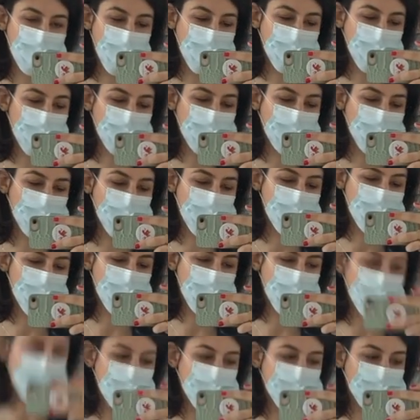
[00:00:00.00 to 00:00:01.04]
my period,
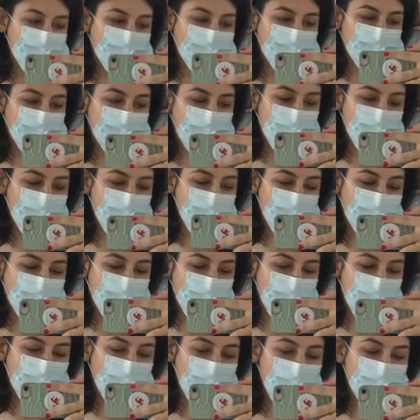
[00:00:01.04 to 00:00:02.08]
so This is
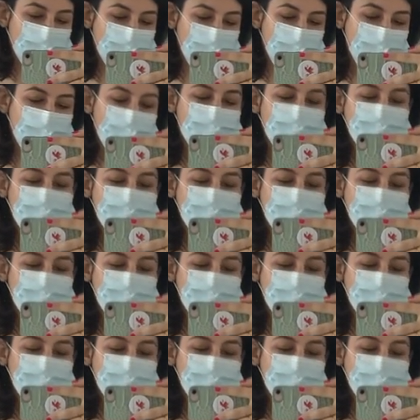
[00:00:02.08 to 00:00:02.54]
way better.